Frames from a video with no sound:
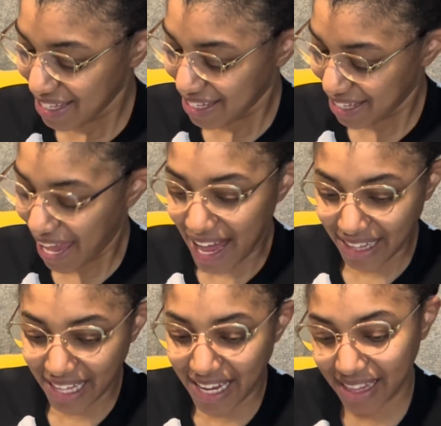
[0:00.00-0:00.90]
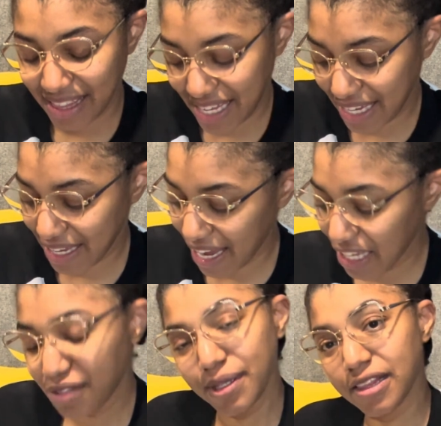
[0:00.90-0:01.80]
Yeah, like the
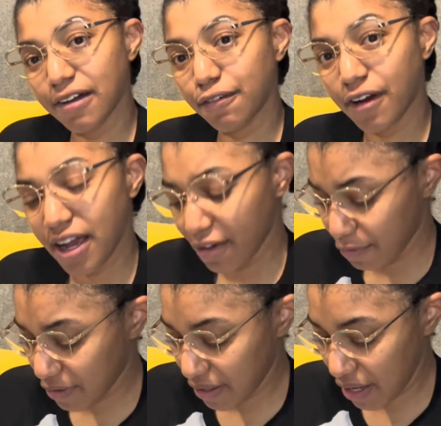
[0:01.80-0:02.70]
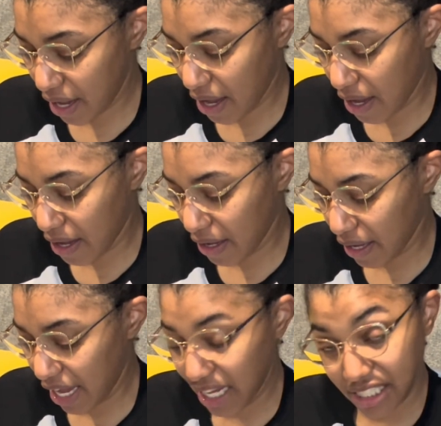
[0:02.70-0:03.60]
H.P. Lovecraft
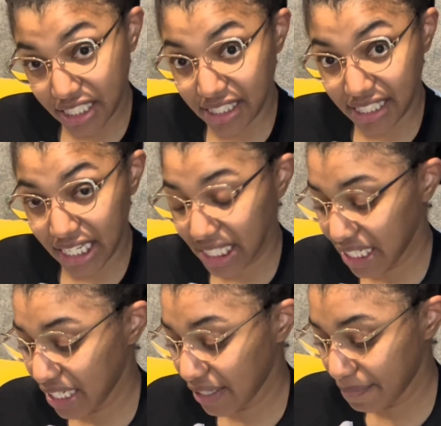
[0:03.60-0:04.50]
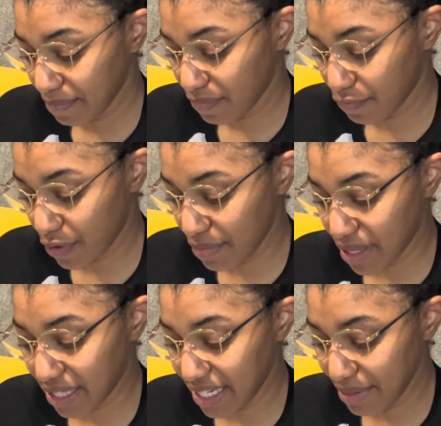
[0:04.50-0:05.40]
ancient deity from the
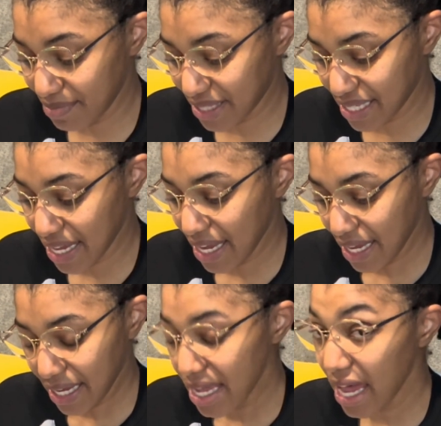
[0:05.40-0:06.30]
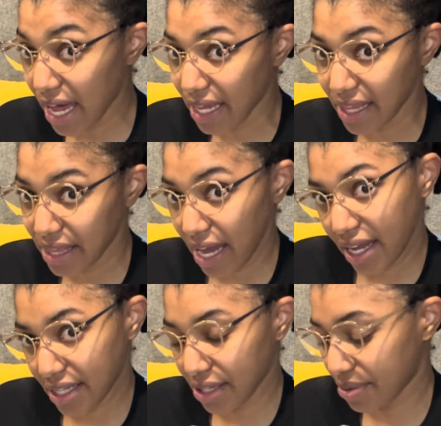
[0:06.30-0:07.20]
deeps. Yeah, that
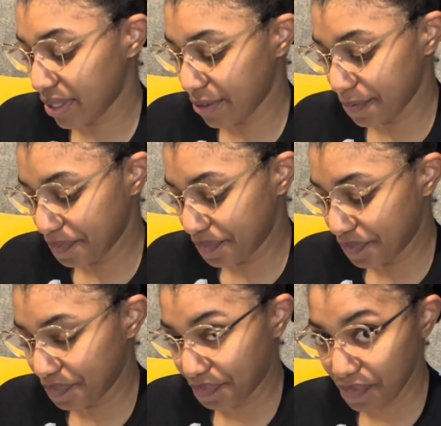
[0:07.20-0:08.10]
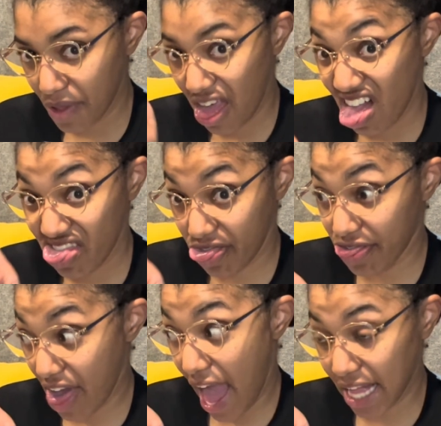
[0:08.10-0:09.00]
Cthulhu.
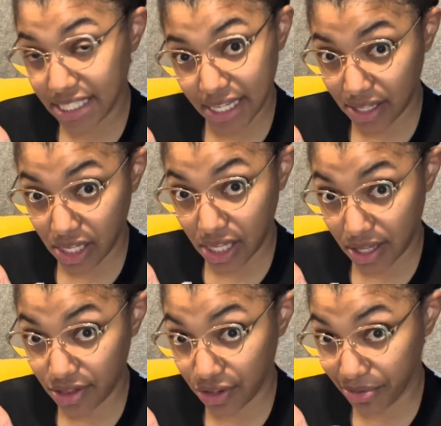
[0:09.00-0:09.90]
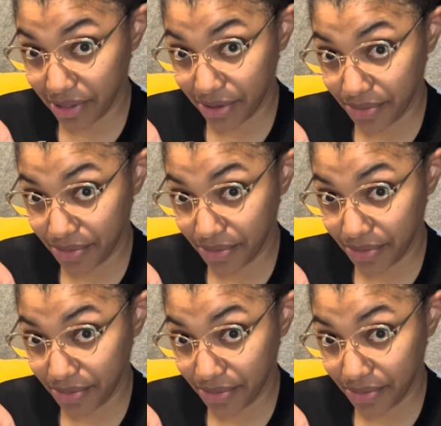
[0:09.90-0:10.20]
That Cthulhu.